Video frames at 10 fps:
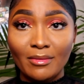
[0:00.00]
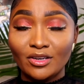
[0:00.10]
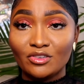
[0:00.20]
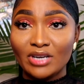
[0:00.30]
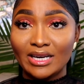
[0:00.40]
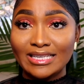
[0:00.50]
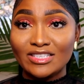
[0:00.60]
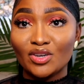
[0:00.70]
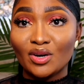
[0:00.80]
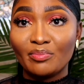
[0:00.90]
I'm gonna try to
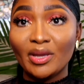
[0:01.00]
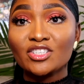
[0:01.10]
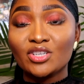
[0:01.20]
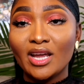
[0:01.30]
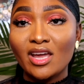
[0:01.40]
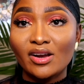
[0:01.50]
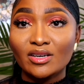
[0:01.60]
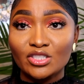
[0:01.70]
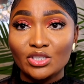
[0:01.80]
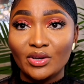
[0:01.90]
insert a picture here
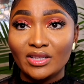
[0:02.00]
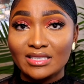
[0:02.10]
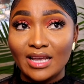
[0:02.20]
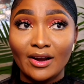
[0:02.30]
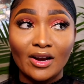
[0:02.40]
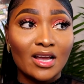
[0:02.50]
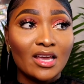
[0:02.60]
to show you this hair.